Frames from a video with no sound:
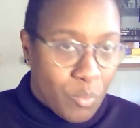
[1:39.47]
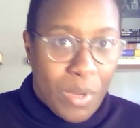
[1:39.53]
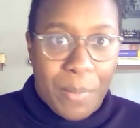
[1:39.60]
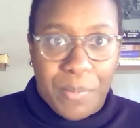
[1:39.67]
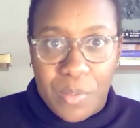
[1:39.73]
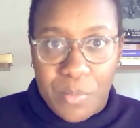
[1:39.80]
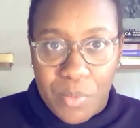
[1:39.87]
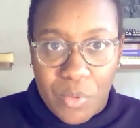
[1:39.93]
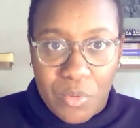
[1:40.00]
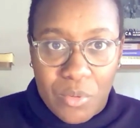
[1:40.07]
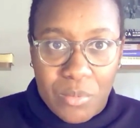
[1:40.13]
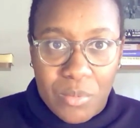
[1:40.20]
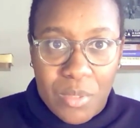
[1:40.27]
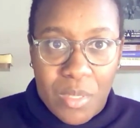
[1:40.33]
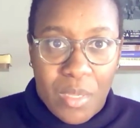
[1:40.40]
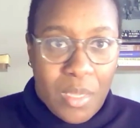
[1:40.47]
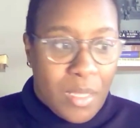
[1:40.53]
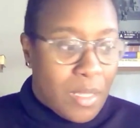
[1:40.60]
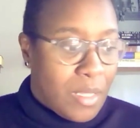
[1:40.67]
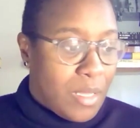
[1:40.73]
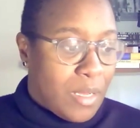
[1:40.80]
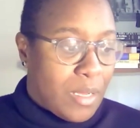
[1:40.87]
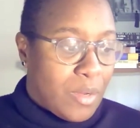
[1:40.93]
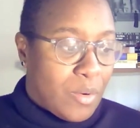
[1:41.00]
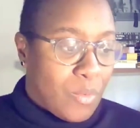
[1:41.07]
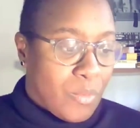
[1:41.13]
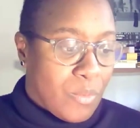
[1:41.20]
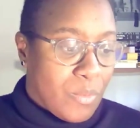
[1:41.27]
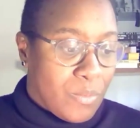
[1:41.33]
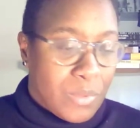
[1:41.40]
reputable, uh,
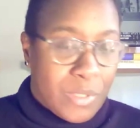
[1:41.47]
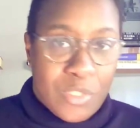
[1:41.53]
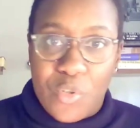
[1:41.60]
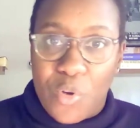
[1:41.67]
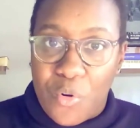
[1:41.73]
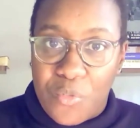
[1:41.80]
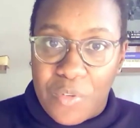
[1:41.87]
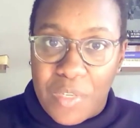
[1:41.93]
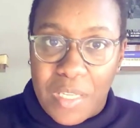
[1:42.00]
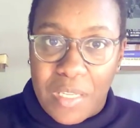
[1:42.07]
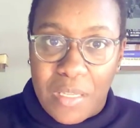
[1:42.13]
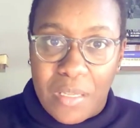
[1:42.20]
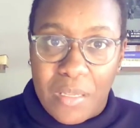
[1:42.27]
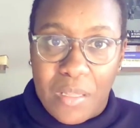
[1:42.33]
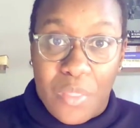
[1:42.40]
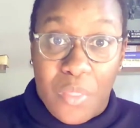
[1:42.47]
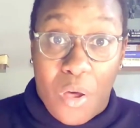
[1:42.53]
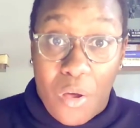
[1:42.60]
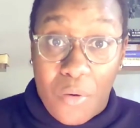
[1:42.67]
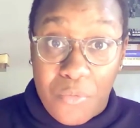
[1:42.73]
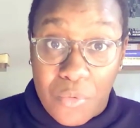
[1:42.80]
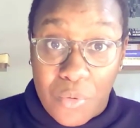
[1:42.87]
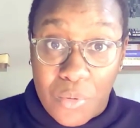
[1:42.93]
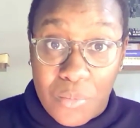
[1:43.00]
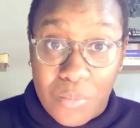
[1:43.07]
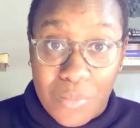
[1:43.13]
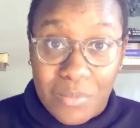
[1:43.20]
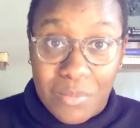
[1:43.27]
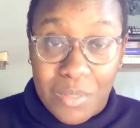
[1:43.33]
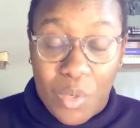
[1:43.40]
deserving, thoughtful,
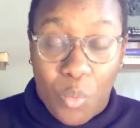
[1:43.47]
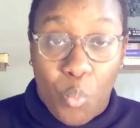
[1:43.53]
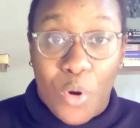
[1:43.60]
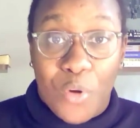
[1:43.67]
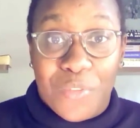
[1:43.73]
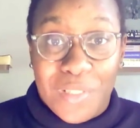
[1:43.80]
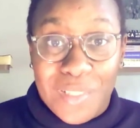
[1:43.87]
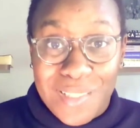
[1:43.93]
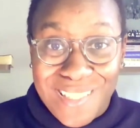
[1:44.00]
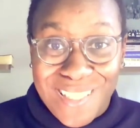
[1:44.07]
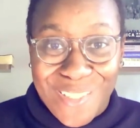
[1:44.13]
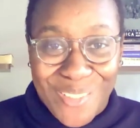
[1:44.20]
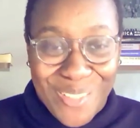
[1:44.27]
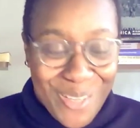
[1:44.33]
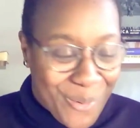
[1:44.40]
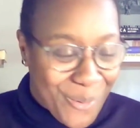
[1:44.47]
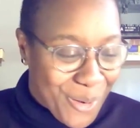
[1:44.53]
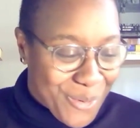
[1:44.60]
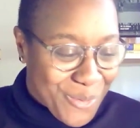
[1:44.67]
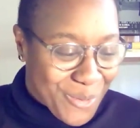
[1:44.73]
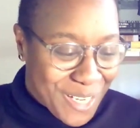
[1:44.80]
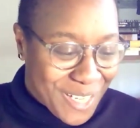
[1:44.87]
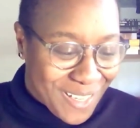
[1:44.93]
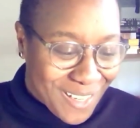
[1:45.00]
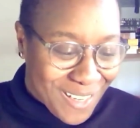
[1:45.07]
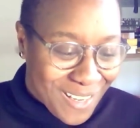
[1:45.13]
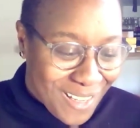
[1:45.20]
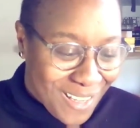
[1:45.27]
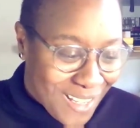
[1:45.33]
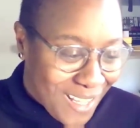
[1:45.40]
worth considering, worth reading.
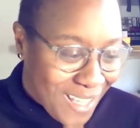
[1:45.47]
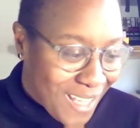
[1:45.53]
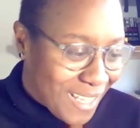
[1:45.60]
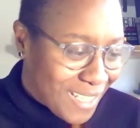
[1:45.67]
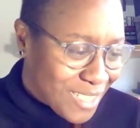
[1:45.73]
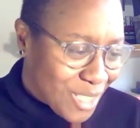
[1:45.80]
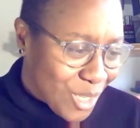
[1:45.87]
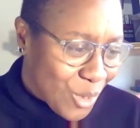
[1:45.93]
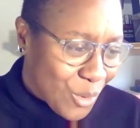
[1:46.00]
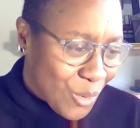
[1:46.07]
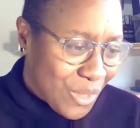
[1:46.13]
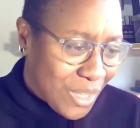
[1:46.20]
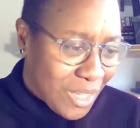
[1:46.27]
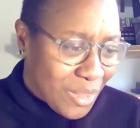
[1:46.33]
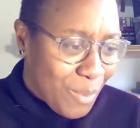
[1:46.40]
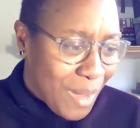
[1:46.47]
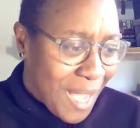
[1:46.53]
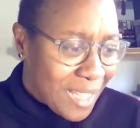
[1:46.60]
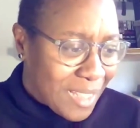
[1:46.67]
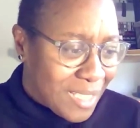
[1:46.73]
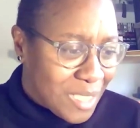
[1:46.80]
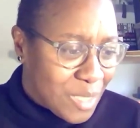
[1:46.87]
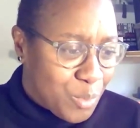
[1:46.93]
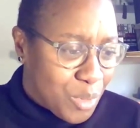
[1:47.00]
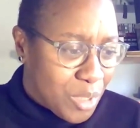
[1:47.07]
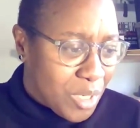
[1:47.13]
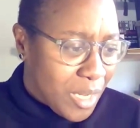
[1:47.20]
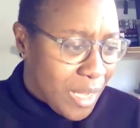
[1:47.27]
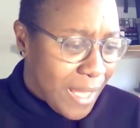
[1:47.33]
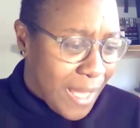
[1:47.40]
And so the back of this
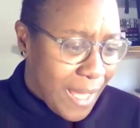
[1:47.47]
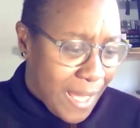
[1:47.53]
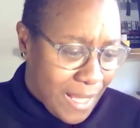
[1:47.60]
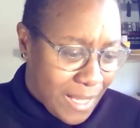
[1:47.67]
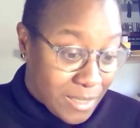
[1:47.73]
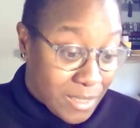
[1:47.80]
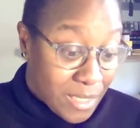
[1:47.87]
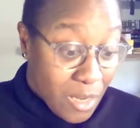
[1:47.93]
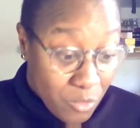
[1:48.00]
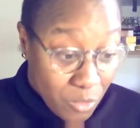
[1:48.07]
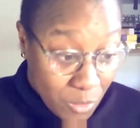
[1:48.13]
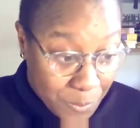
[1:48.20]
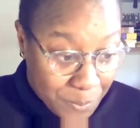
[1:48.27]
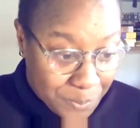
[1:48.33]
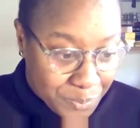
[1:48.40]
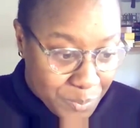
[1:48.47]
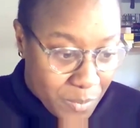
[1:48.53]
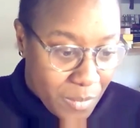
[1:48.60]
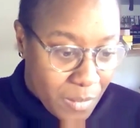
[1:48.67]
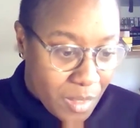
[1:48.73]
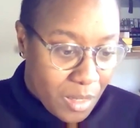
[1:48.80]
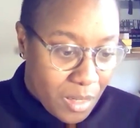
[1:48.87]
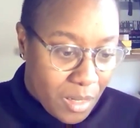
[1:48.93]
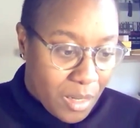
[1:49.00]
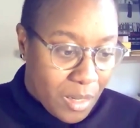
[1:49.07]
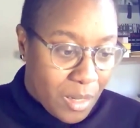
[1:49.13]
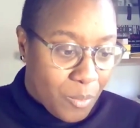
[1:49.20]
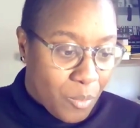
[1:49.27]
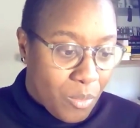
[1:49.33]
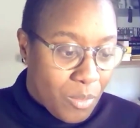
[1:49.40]
book has several.
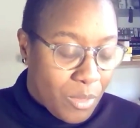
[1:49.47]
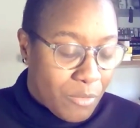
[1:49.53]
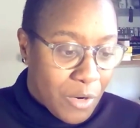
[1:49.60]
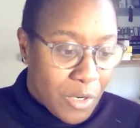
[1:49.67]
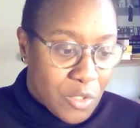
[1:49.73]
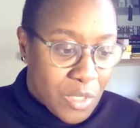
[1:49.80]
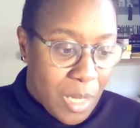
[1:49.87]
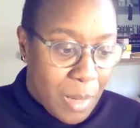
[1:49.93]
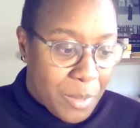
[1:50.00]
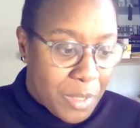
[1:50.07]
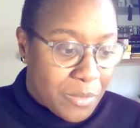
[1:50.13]
The first